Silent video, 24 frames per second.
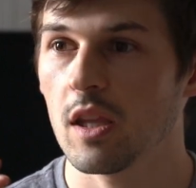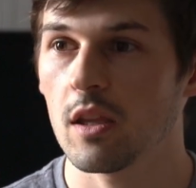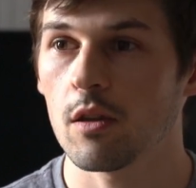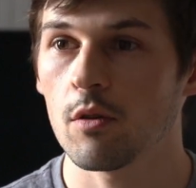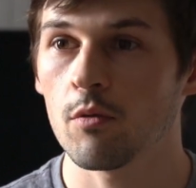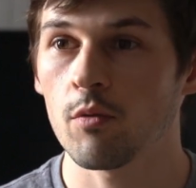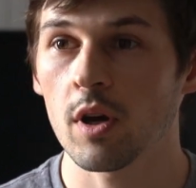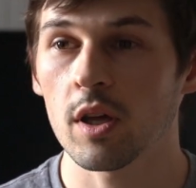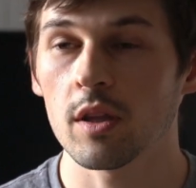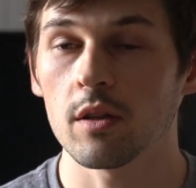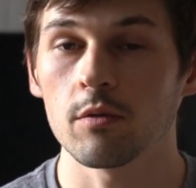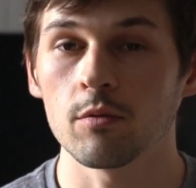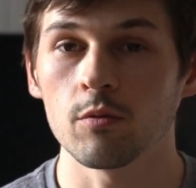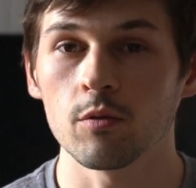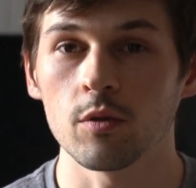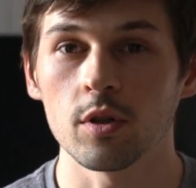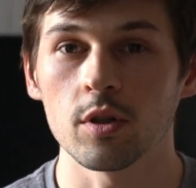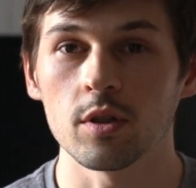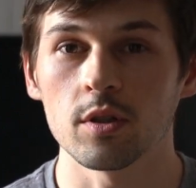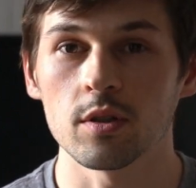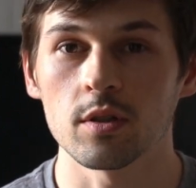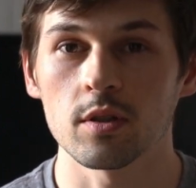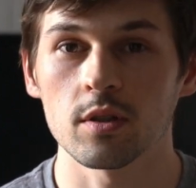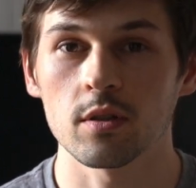The weather
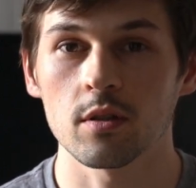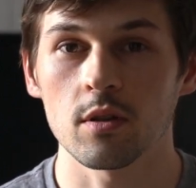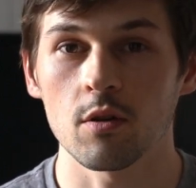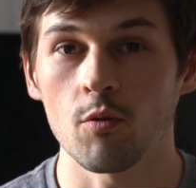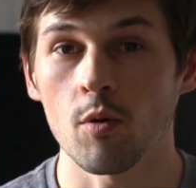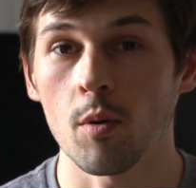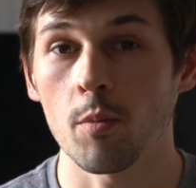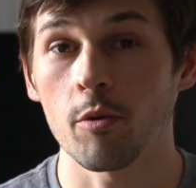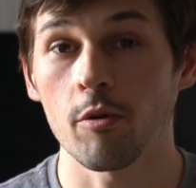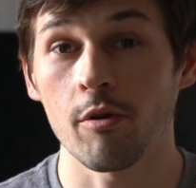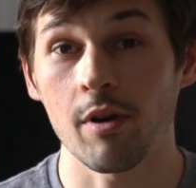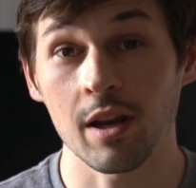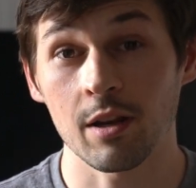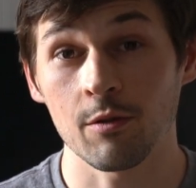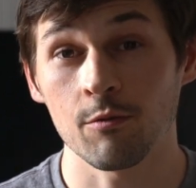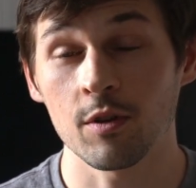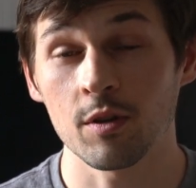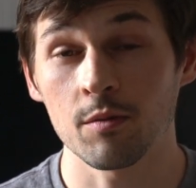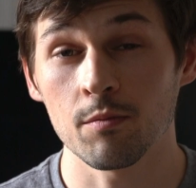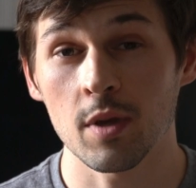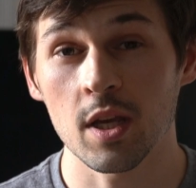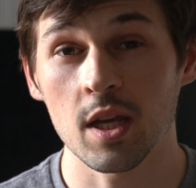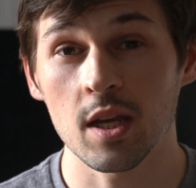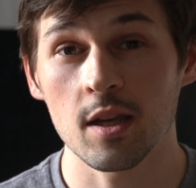was cooperating
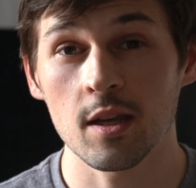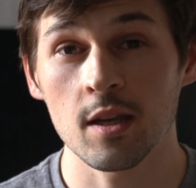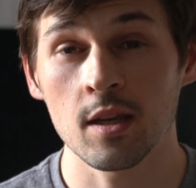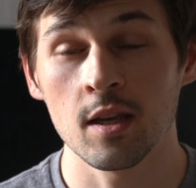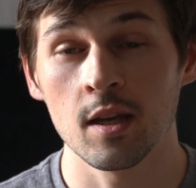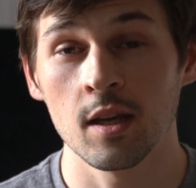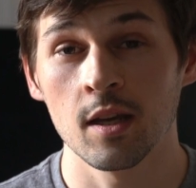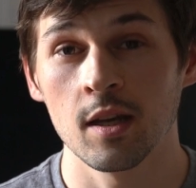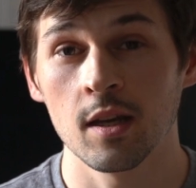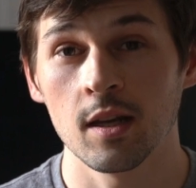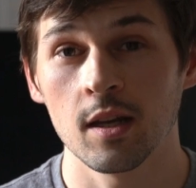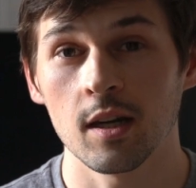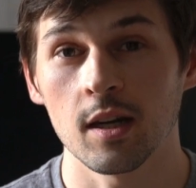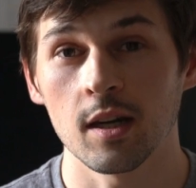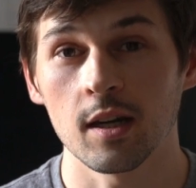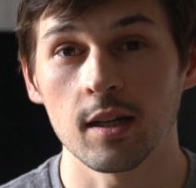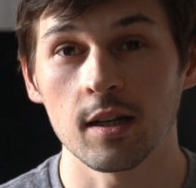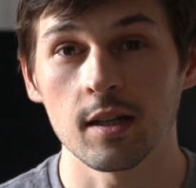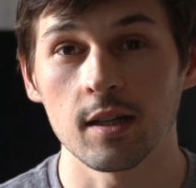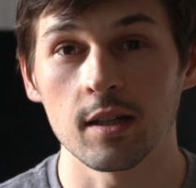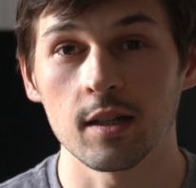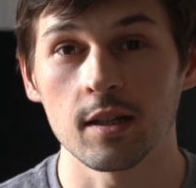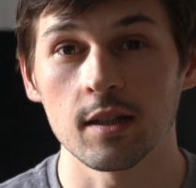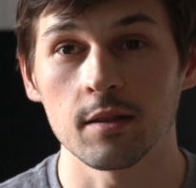with me,
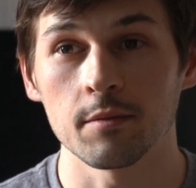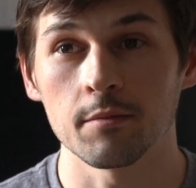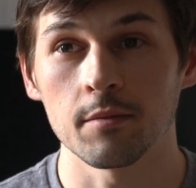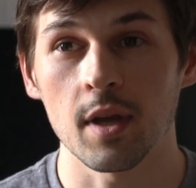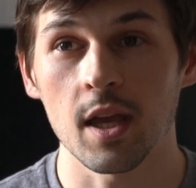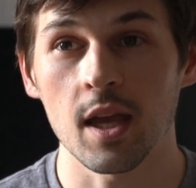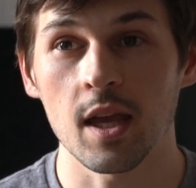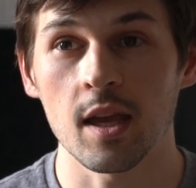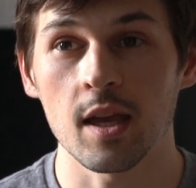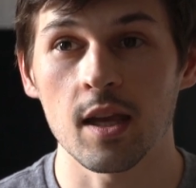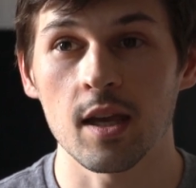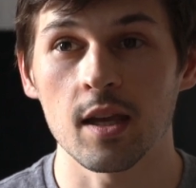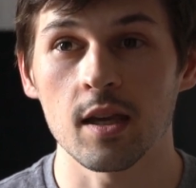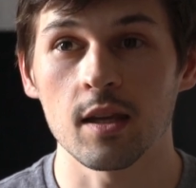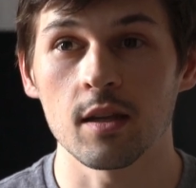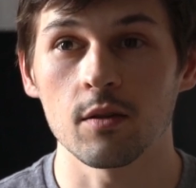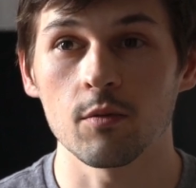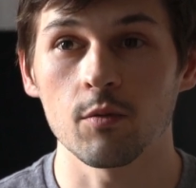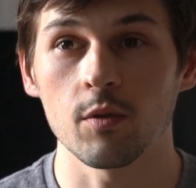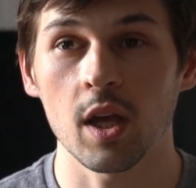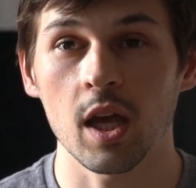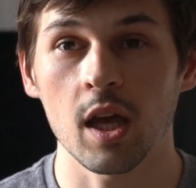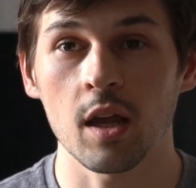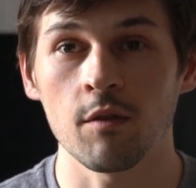
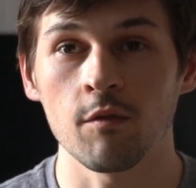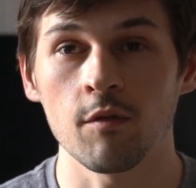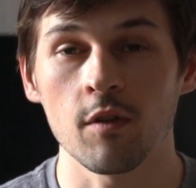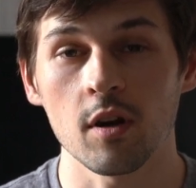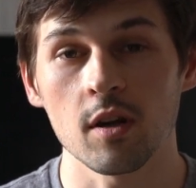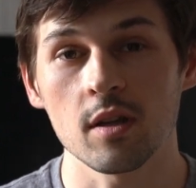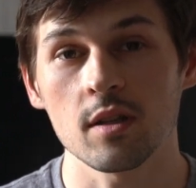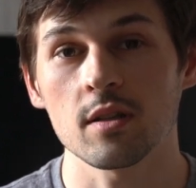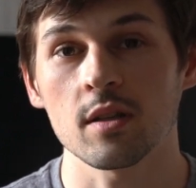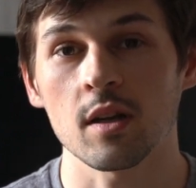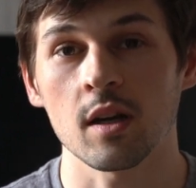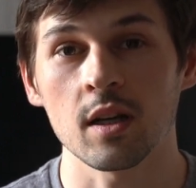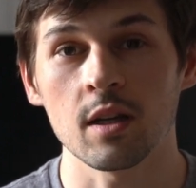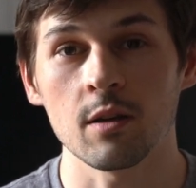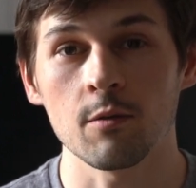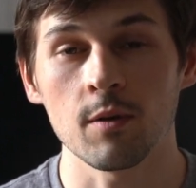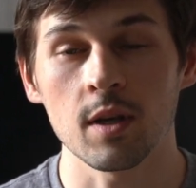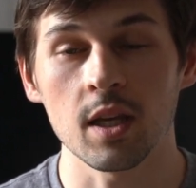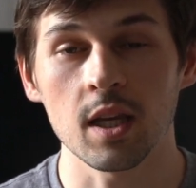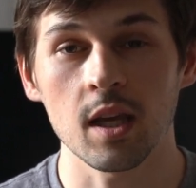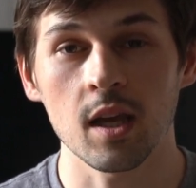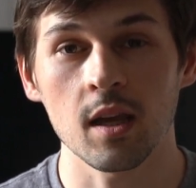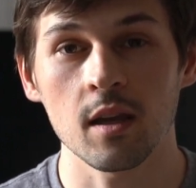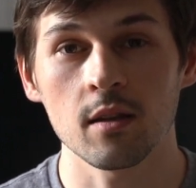and we had a very sunny
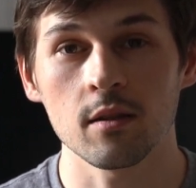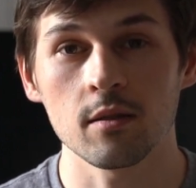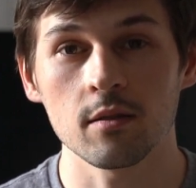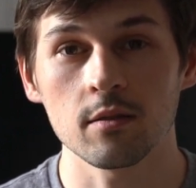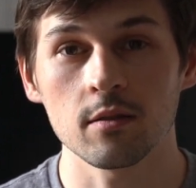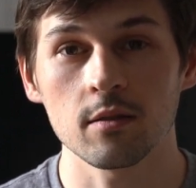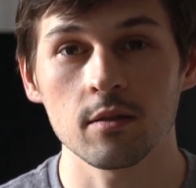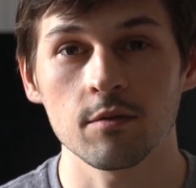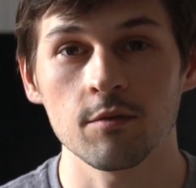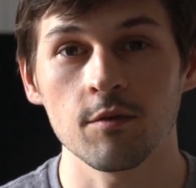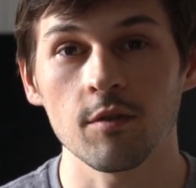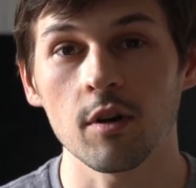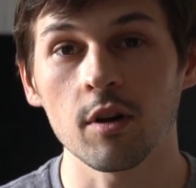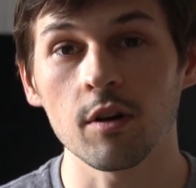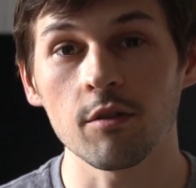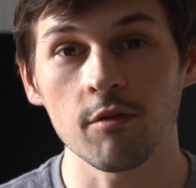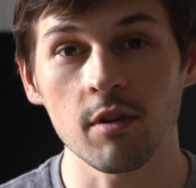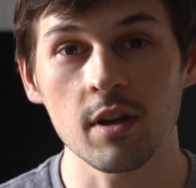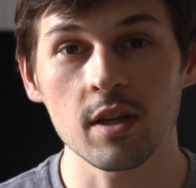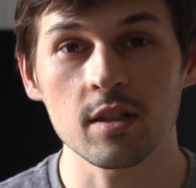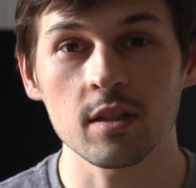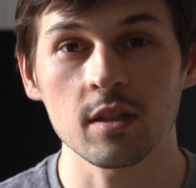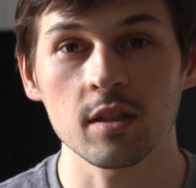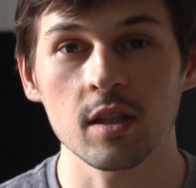weekend very
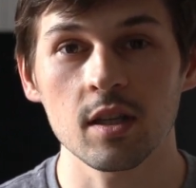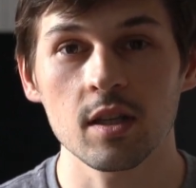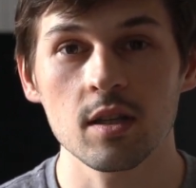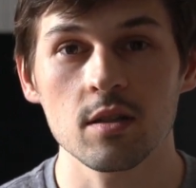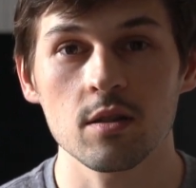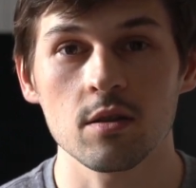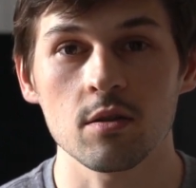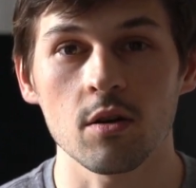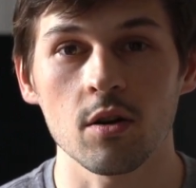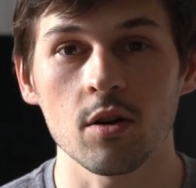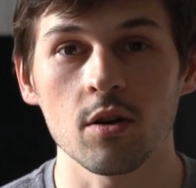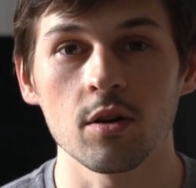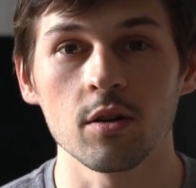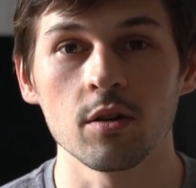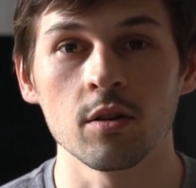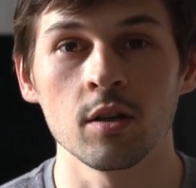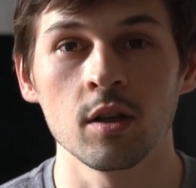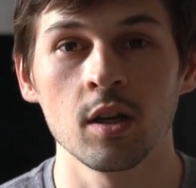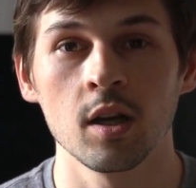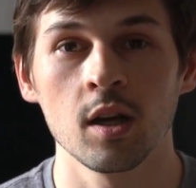recently, so